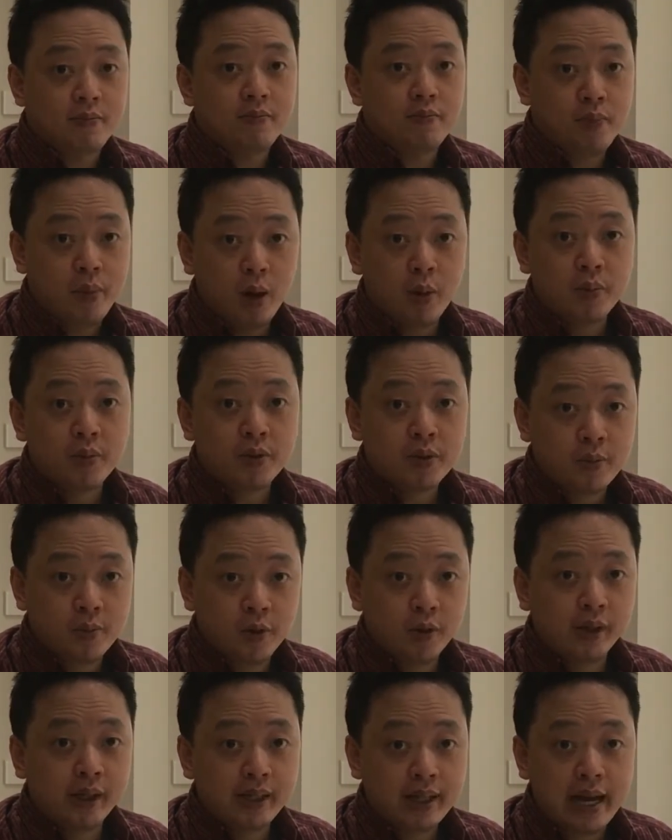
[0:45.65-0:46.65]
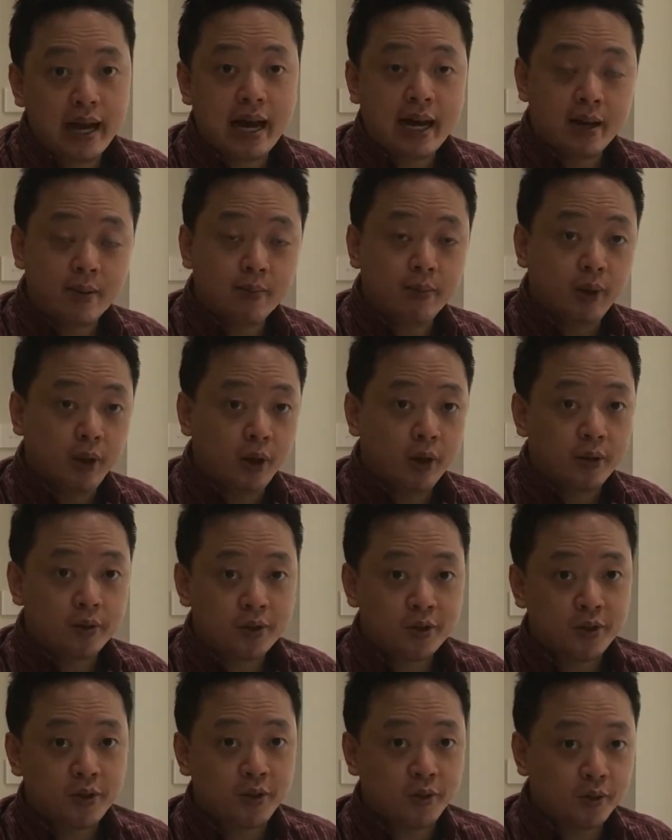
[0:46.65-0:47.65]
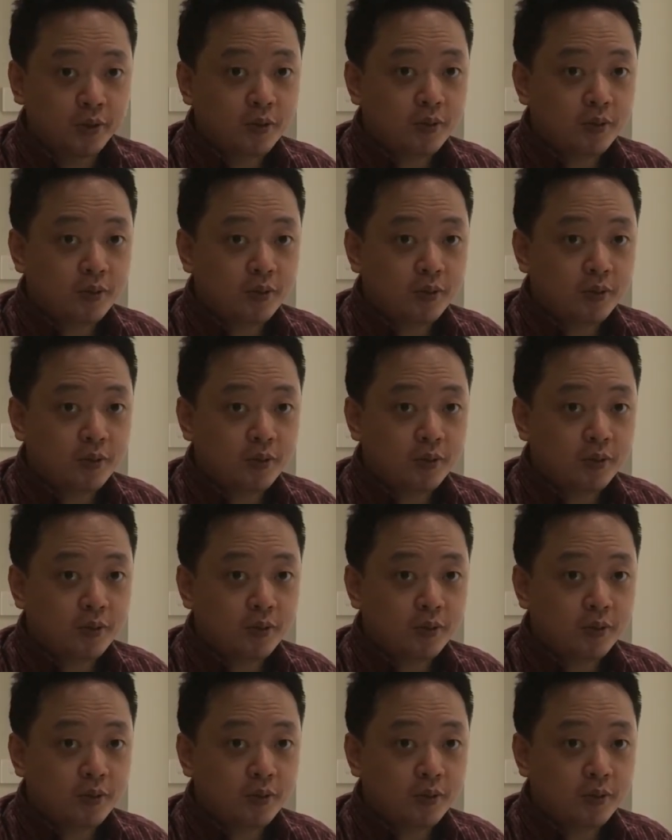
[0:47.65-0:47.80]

Melbourne community that Adam belongs to,